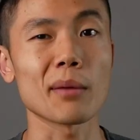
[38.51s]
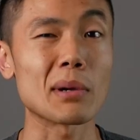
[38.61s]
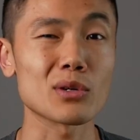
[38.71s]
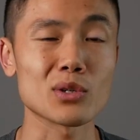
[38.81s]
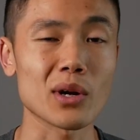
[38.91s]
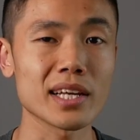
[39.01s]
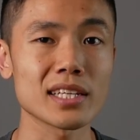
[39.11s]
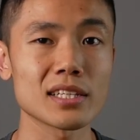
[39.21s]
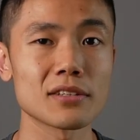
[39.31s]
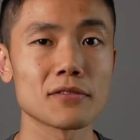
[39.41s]
about
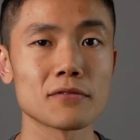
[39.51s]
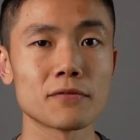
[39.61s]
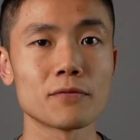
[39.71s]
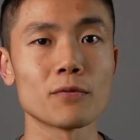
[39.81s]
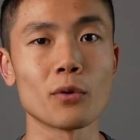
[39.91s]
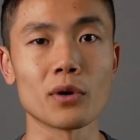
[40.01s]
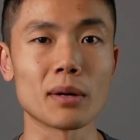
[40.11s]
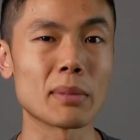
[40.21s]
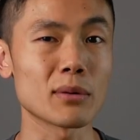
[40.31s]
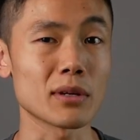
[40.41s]
trying it for
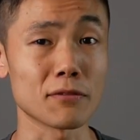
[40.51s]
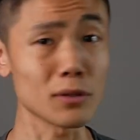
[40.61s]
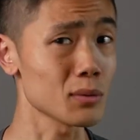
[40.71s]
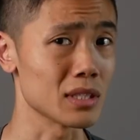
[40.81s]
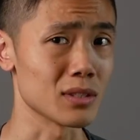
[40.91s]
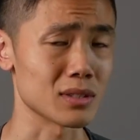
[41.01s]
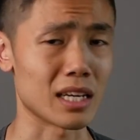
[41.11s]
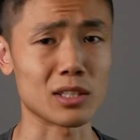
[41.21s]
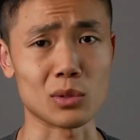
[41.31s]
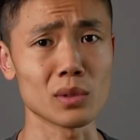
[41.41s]
about a few years
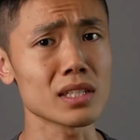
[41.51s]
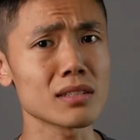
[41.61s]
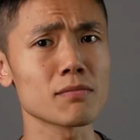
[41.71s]
actually.